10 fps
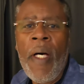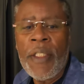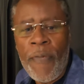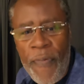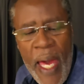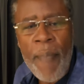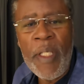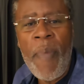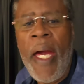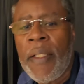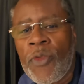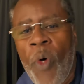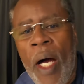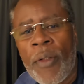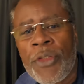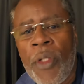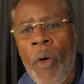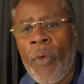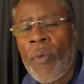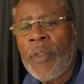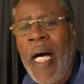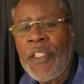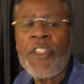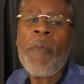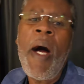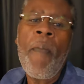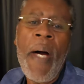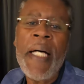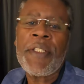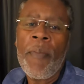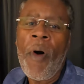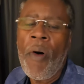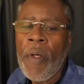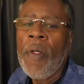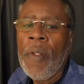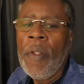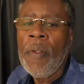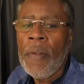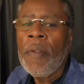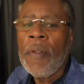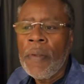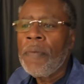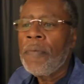as a family man as well. So not just about basketball. Well done.